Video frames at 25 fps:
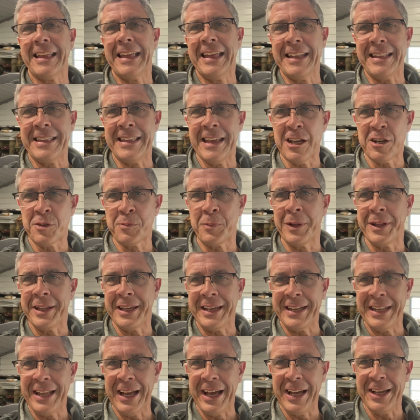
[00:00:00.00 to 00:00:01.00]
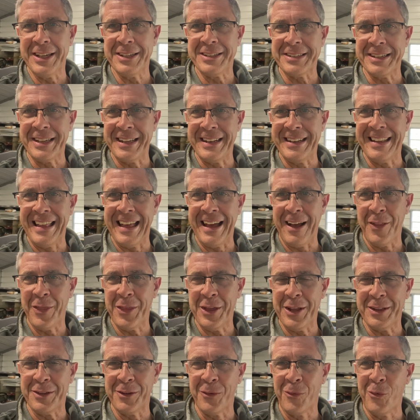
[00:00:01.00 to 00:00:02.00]
It desperately does. And now
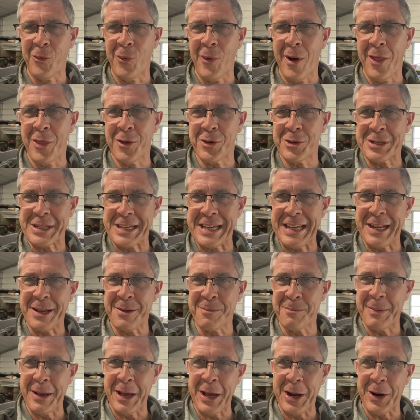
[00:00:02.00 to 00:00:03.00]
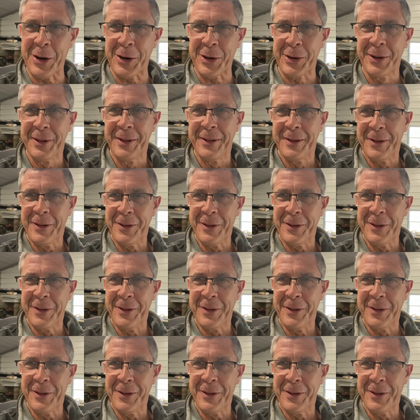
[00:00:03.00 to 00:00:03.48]
that the weather's getting better,